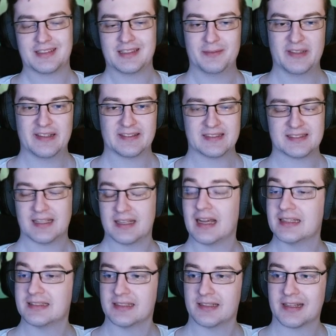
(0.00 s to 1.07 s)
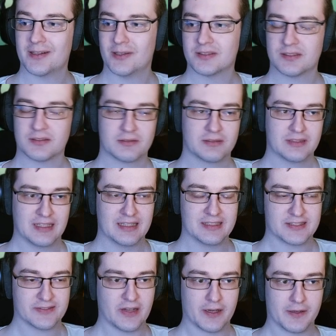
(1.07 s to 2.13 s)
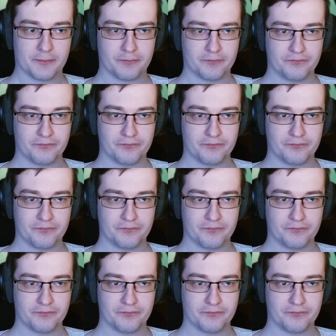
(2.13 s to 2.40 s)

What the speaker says: immediately start casting regrowths, and it's fine.